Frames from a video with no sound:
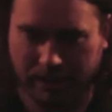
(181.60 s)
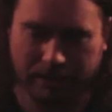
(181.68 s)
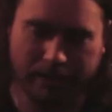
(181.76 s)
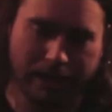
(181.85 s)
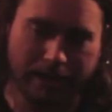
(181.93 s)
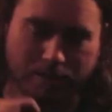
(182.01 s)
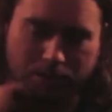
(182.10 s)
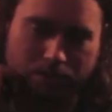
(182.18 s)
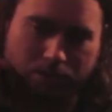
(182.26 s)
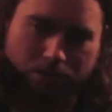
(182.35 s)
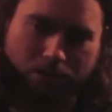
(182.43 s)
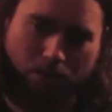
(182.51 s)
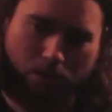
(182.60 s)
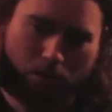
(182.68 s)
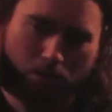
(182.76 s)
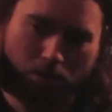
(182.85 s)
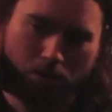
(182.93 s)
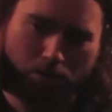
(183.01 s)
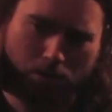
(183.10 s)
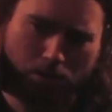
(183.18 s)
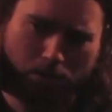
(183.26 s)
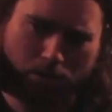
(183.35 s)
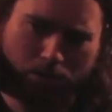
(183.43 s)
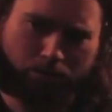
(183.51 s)
a label
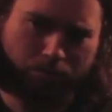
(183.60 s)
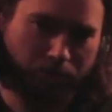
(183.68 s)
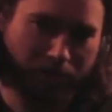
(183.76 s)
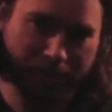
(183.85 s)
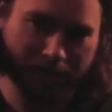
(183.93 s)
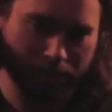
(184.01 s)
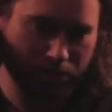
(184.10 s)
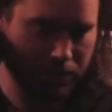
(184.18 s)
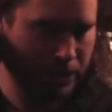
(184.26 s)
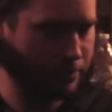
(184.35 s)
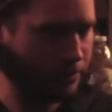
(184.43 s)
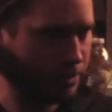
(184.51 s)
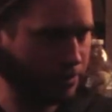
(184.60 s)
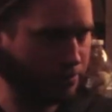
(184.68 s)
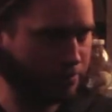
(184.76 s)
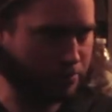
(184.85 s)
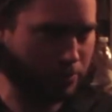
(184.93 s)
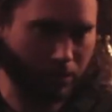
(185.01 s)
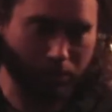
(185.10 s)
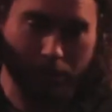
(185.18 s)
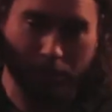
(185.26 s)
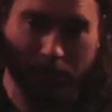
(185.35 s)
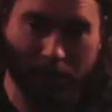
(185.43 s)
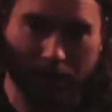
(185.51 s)
or radio would ever probably
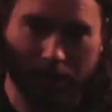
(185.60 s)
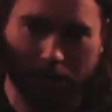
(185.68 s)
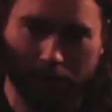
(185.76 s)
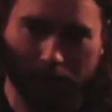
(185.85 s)
be in our